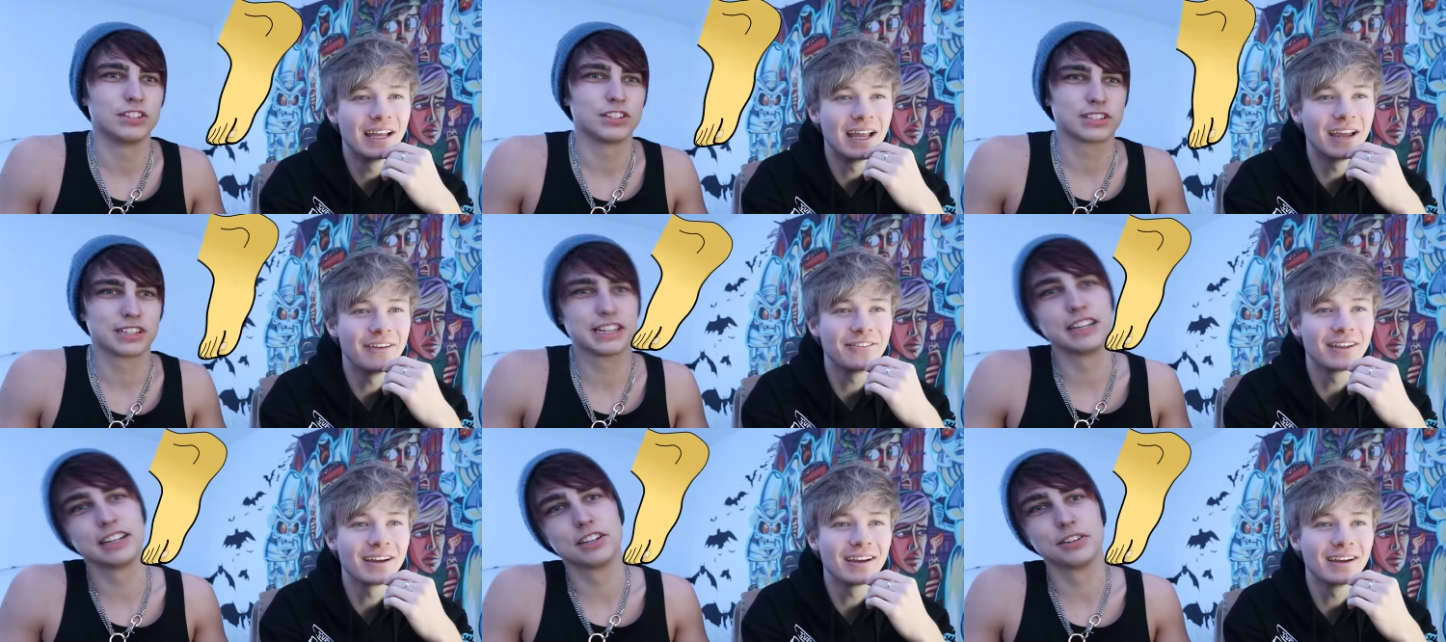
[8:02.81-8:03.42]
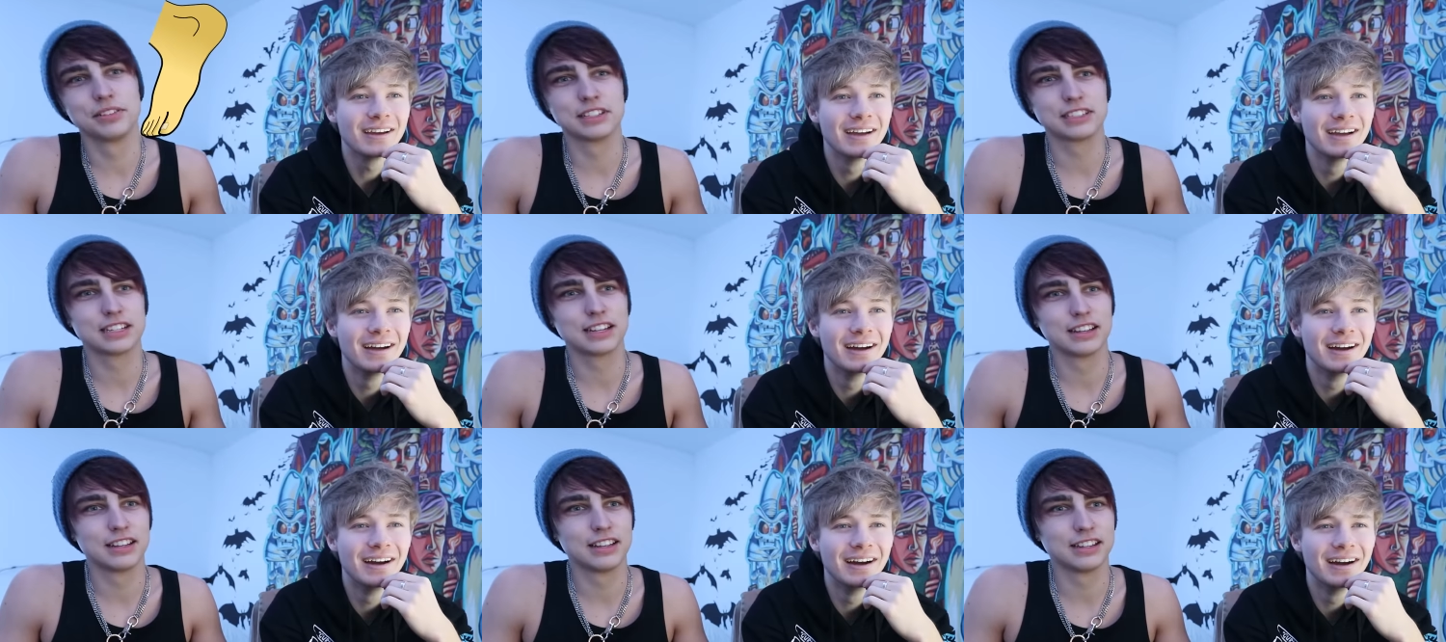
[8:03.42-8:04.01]
Speaker 1: Just if, kick you in the
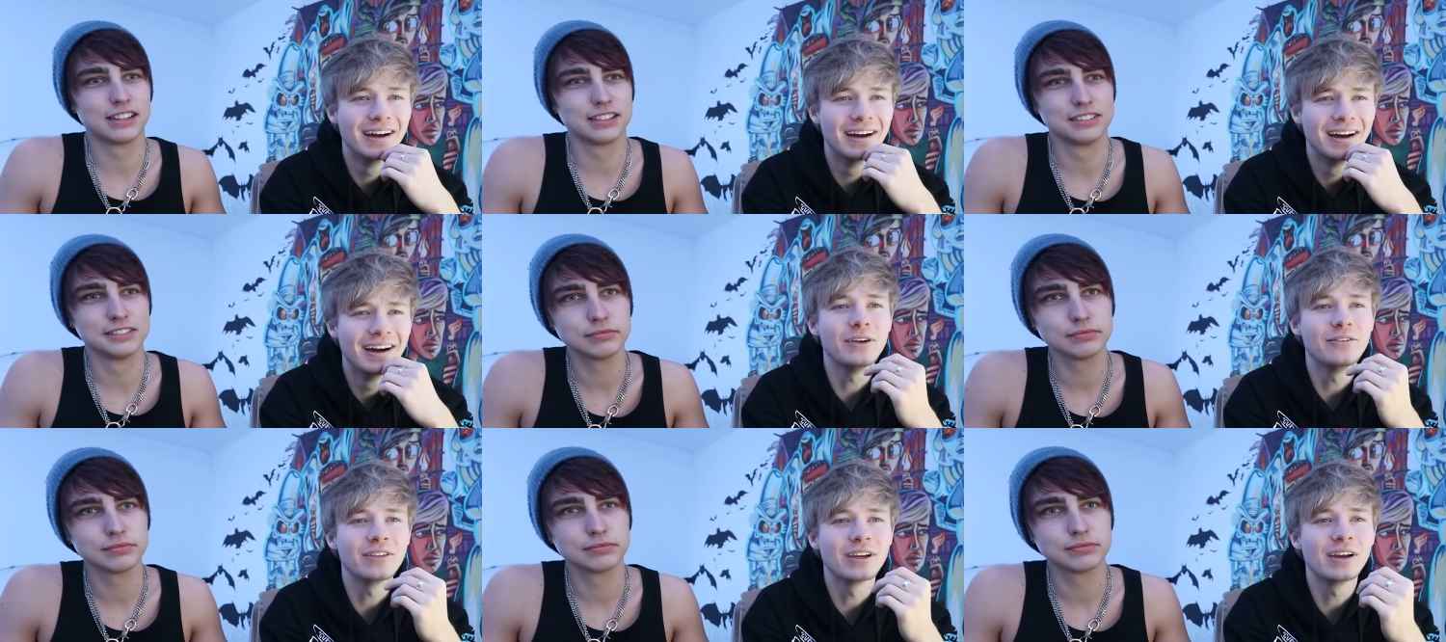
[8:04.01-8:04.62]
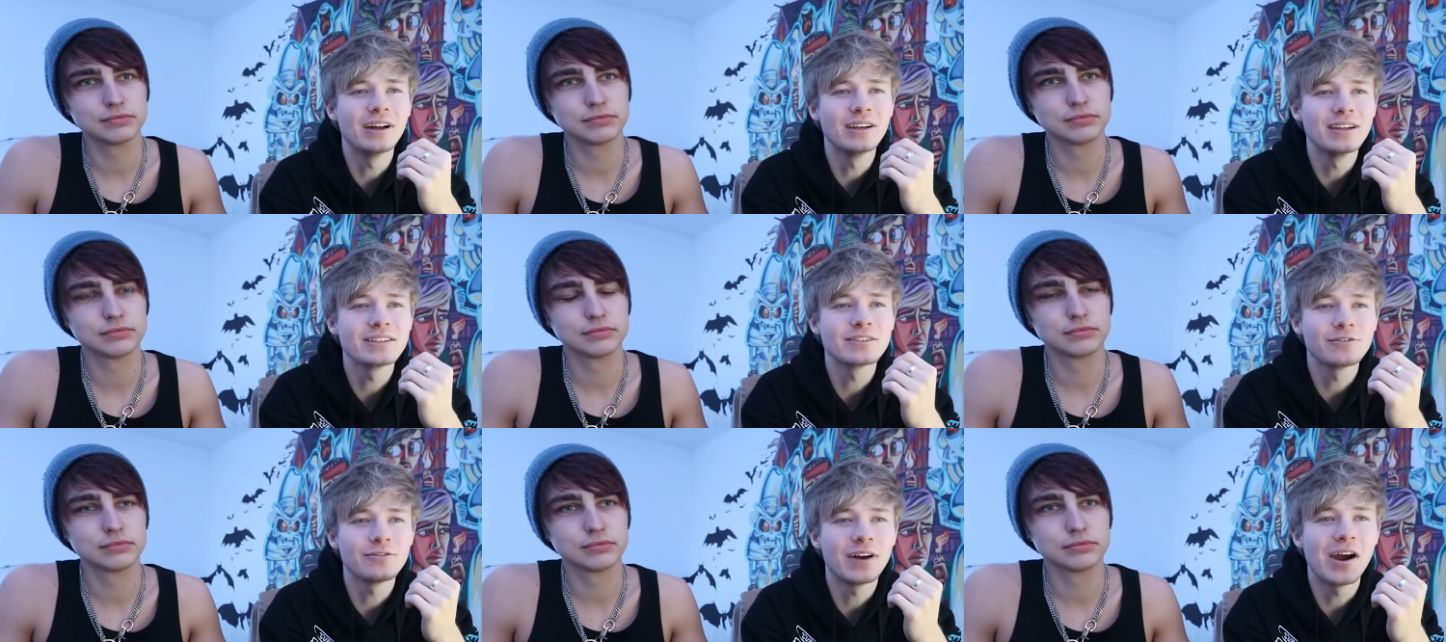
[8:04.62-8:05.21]
side of the head? If the gun
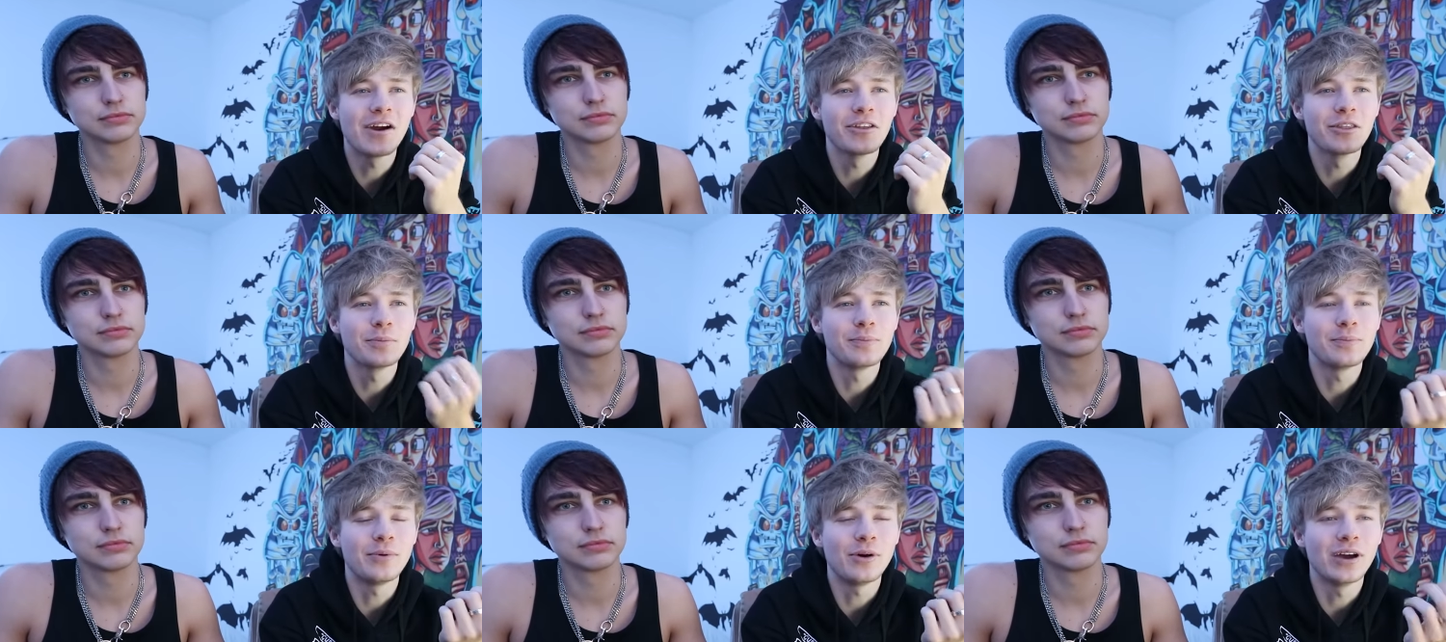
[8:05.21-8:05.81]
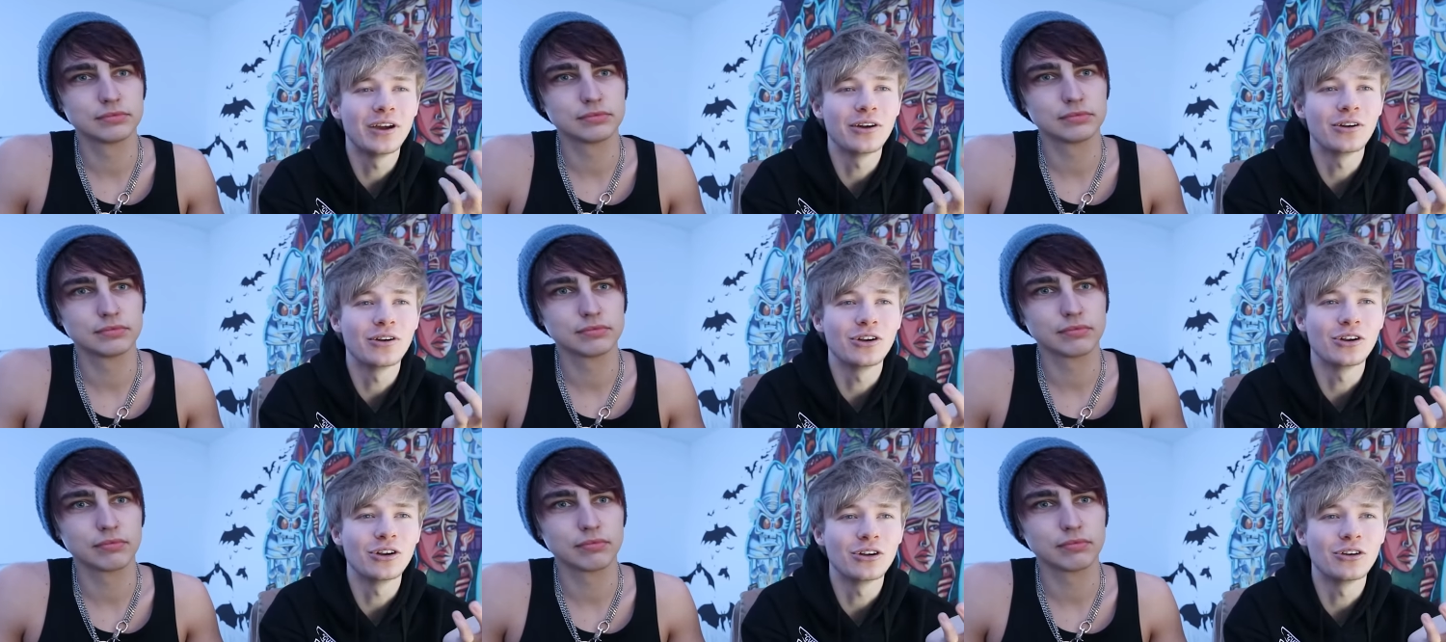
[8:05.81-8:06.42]
doesn't fire, the
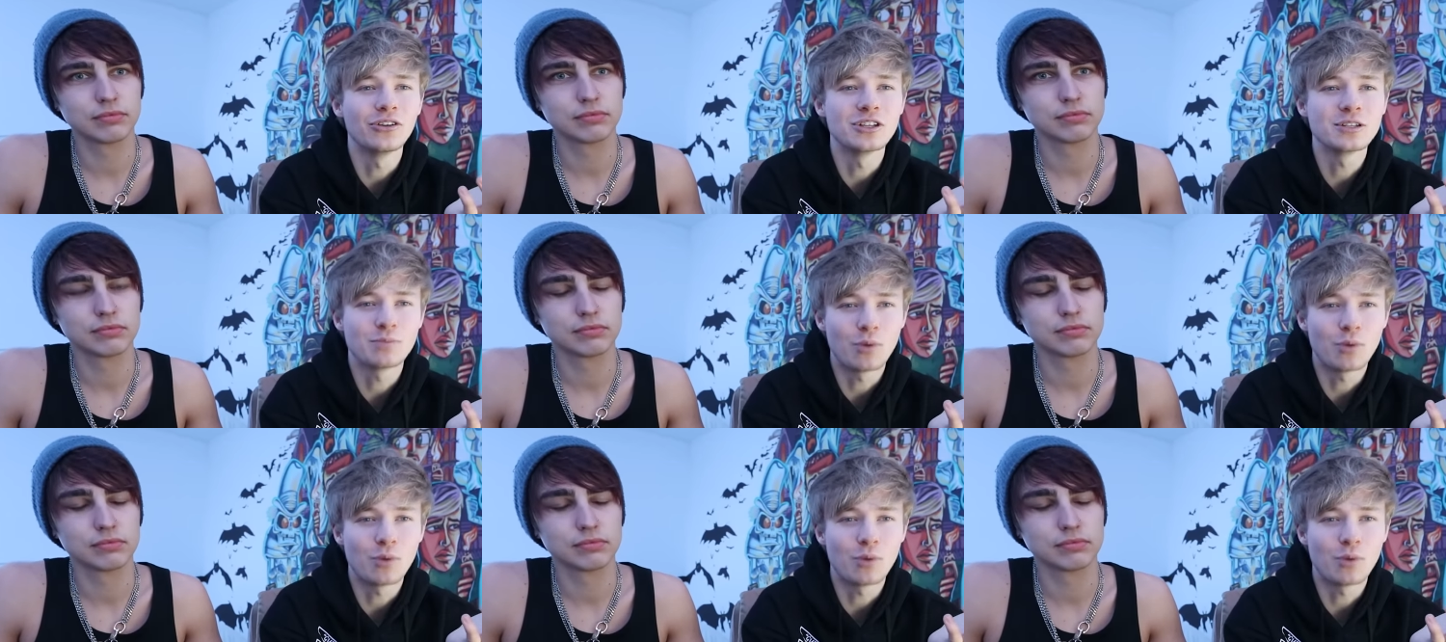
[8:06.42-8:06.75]
player earns